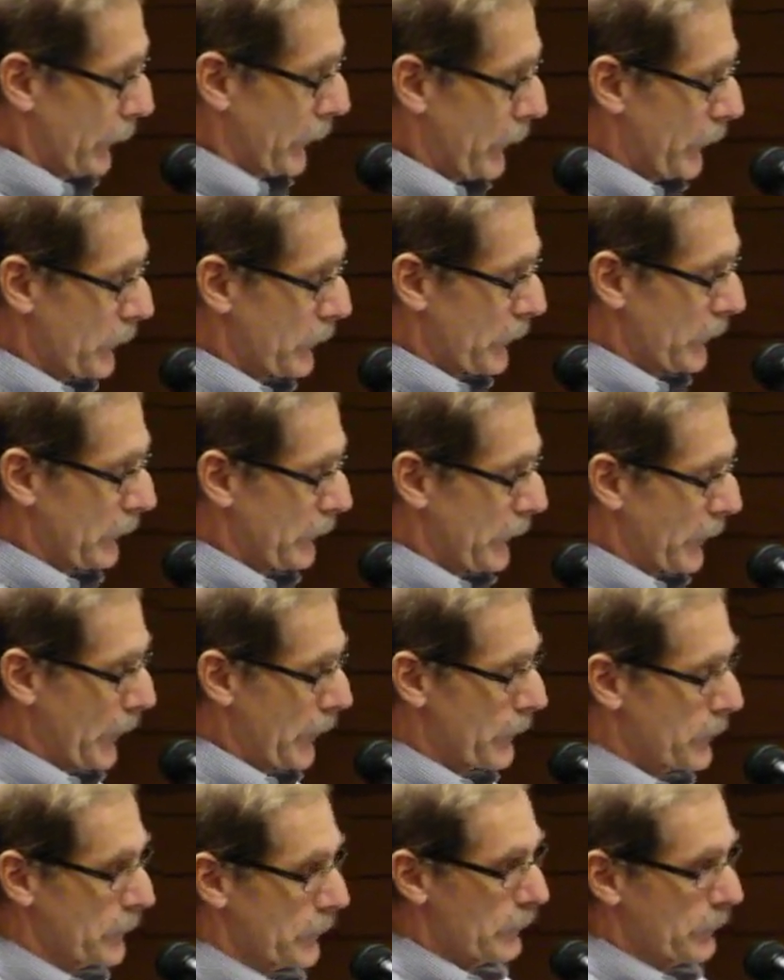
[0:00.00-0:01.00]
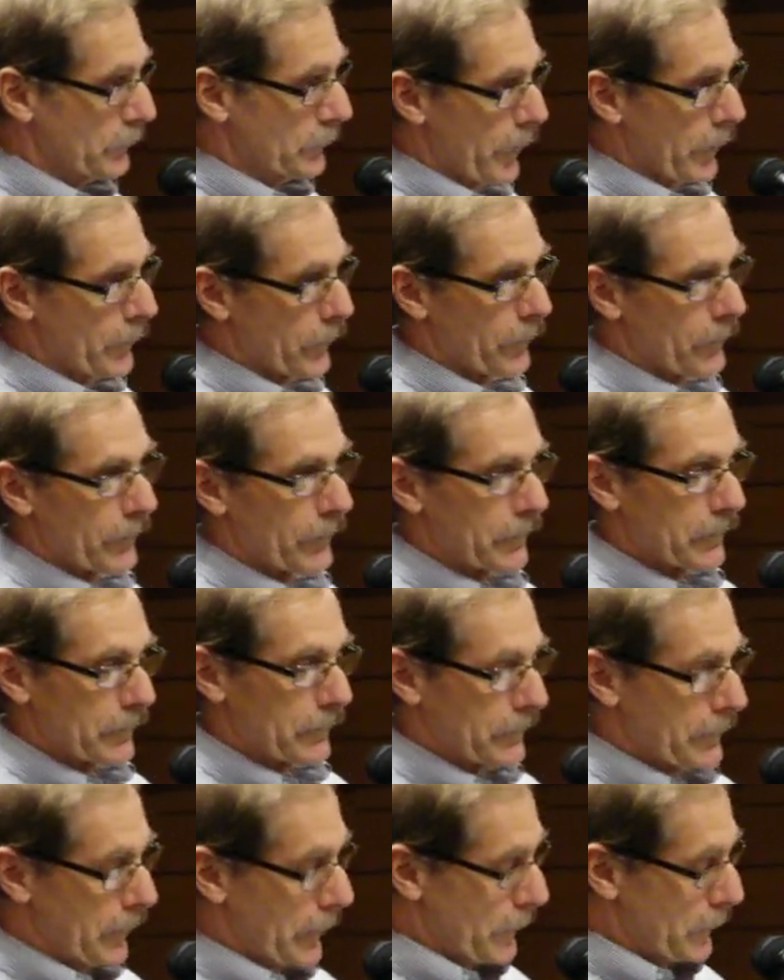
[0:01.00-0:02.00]
He is contagion rather than
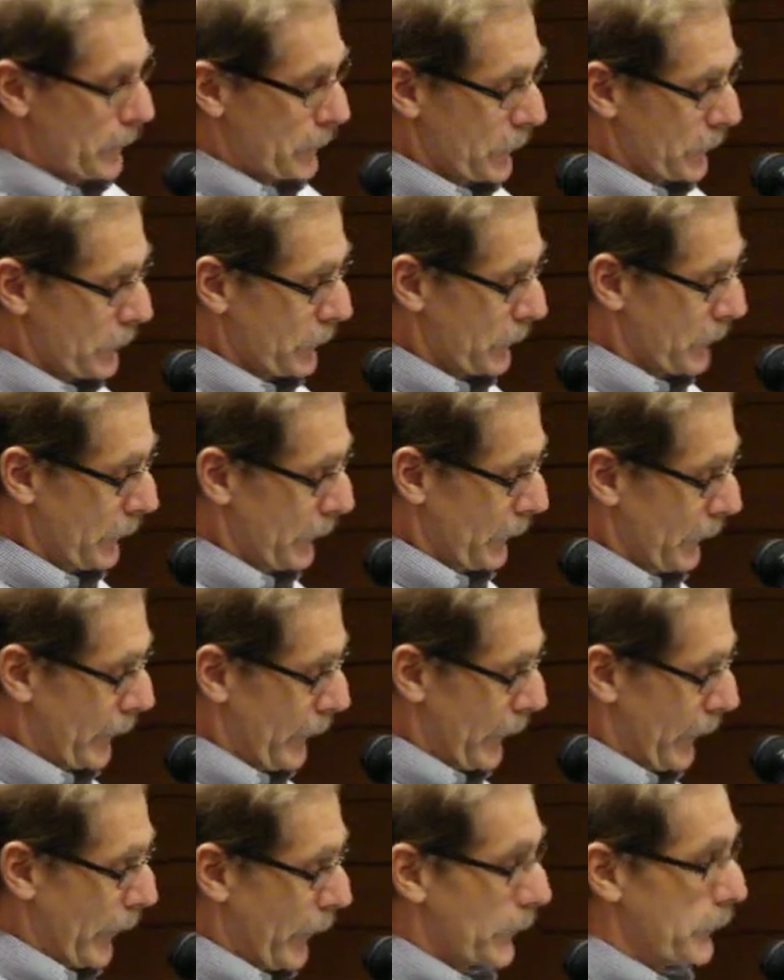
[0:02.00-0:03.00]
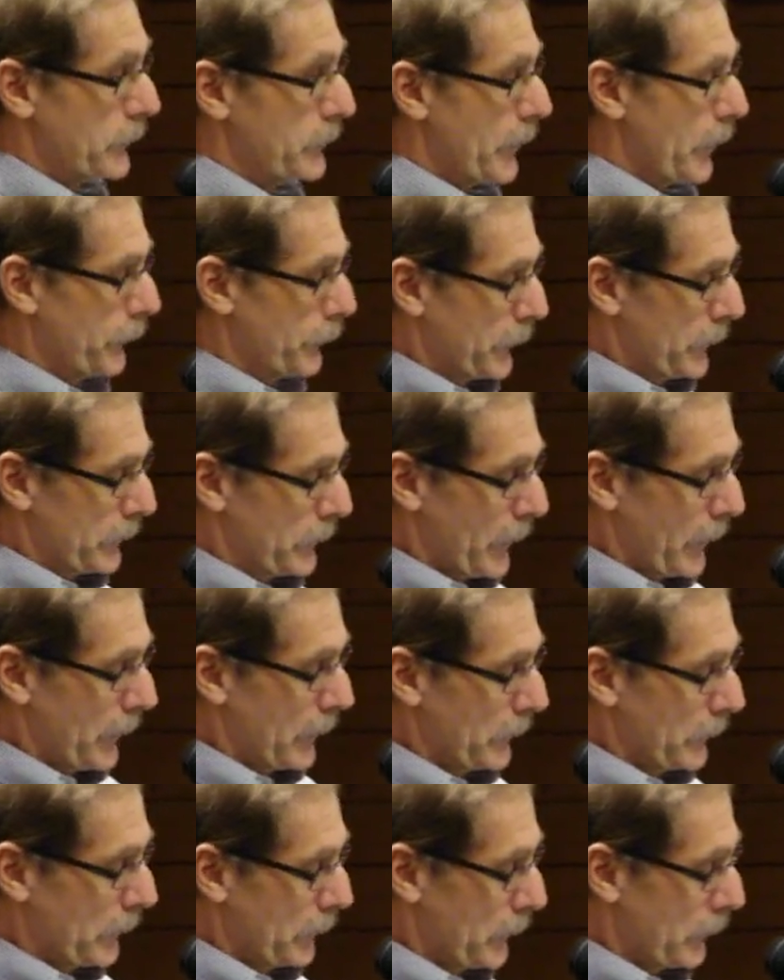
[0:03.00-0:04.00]
contagious, and
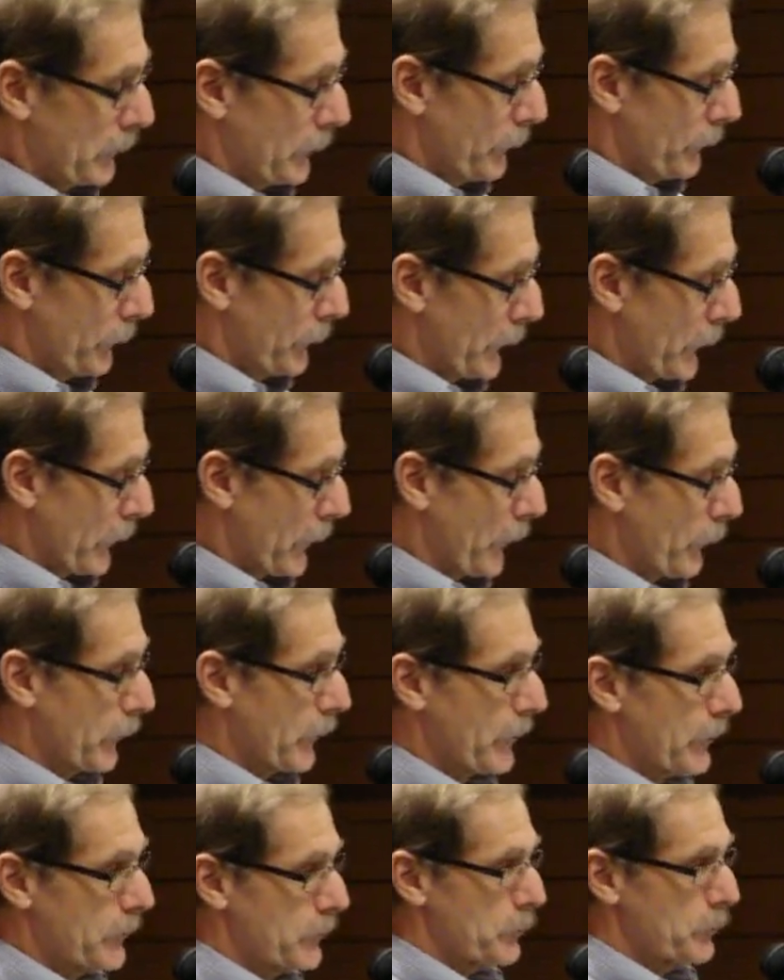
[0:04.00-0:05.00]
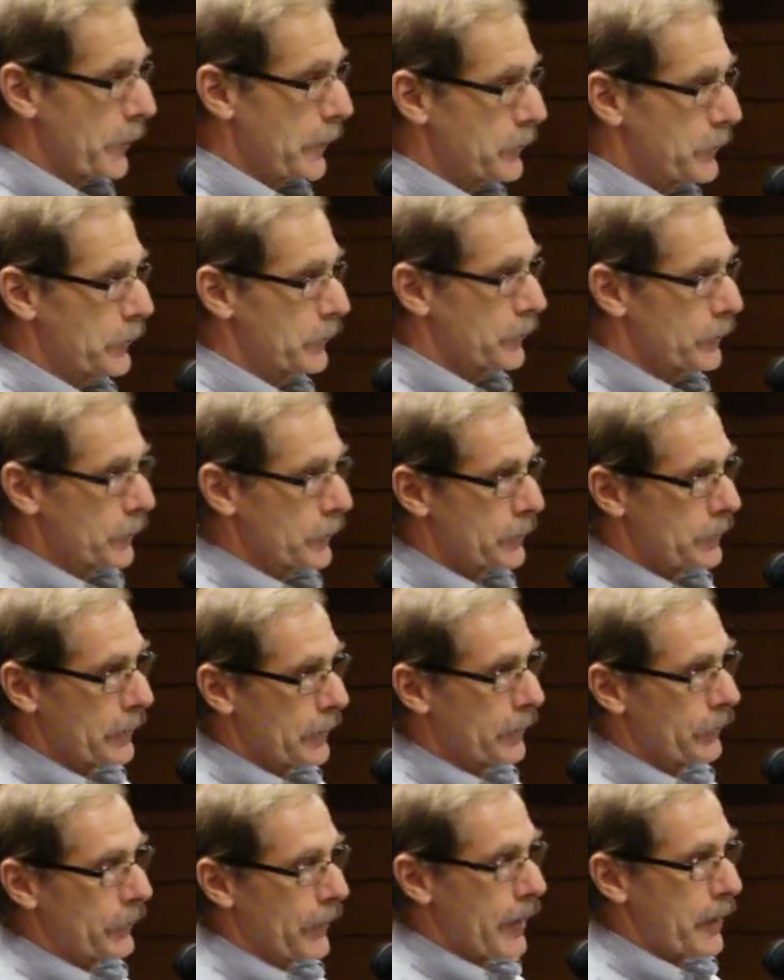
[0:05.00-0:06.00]
self-contained, giving his messenger
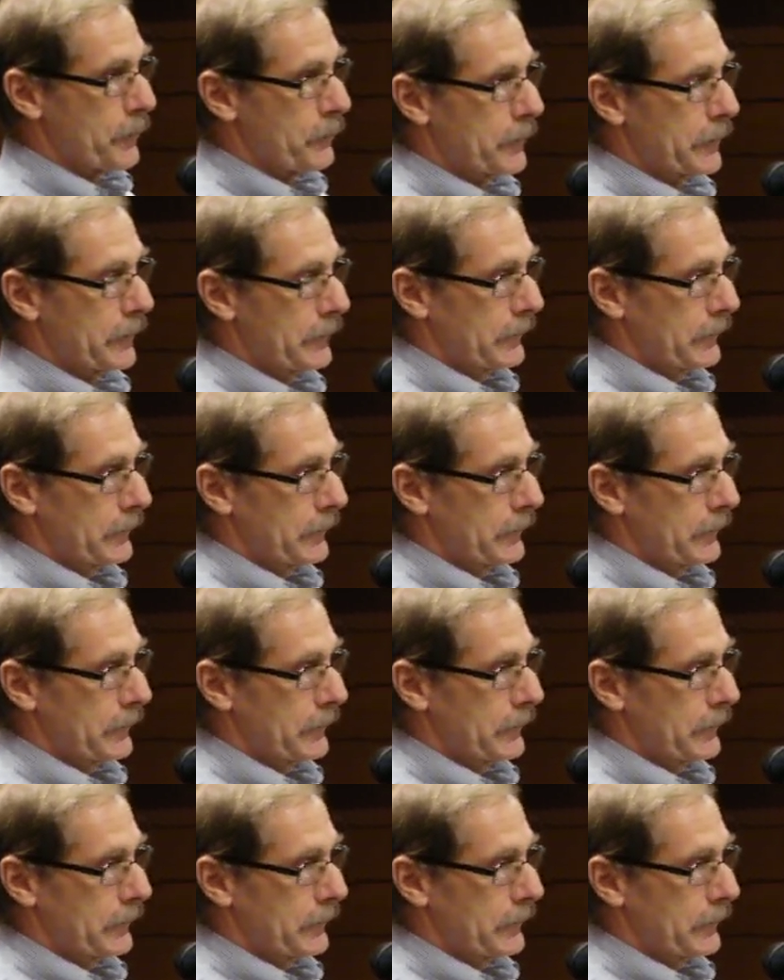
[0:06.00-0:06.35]
self up,